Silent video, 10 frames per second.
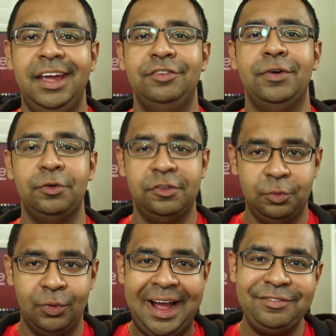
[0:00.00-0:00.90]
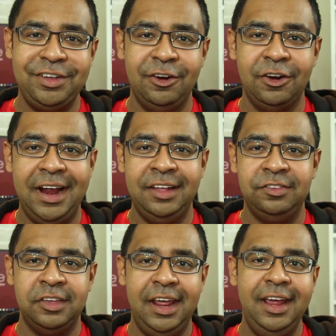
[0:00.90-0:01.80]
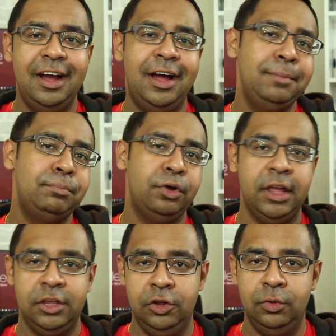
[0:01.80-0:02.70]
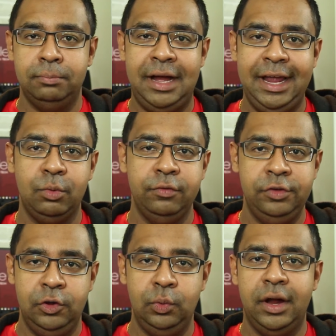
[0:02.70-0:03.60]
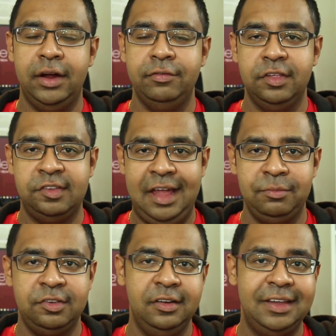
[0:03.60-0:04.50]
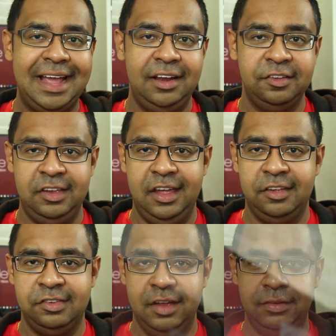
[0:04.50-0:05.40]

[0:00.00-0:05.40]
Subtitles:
Hey folks, Rav here, and today I'm bringing you my review of the Samsung Galaxy S7.